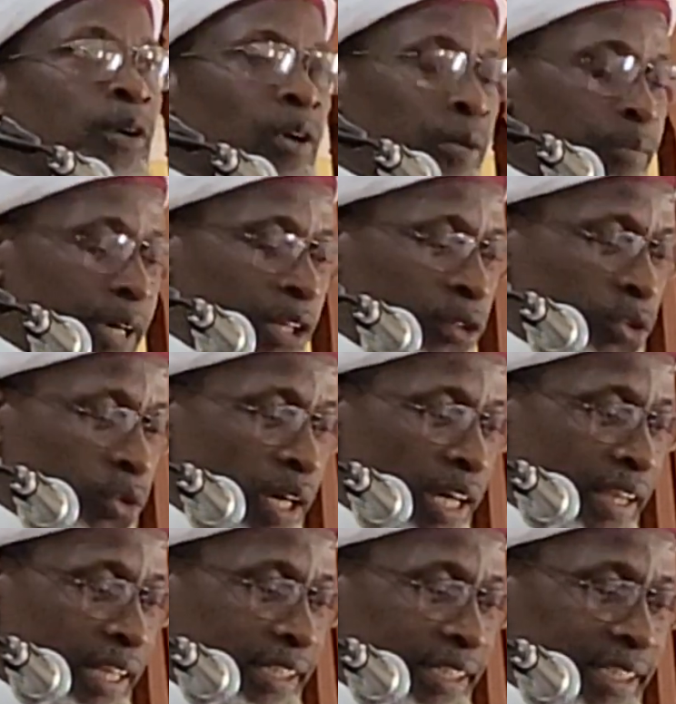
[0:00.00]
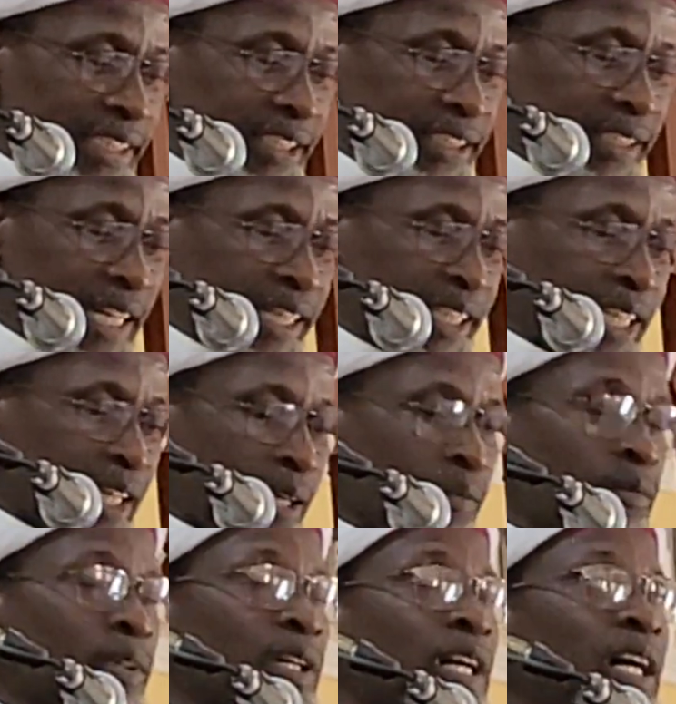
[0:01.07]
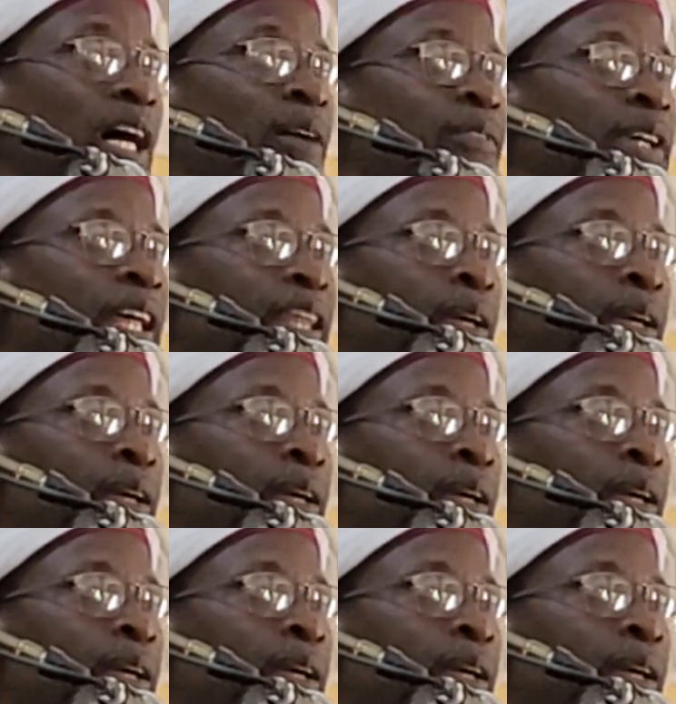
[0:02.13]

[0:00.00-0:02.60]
followed by two other generations that came after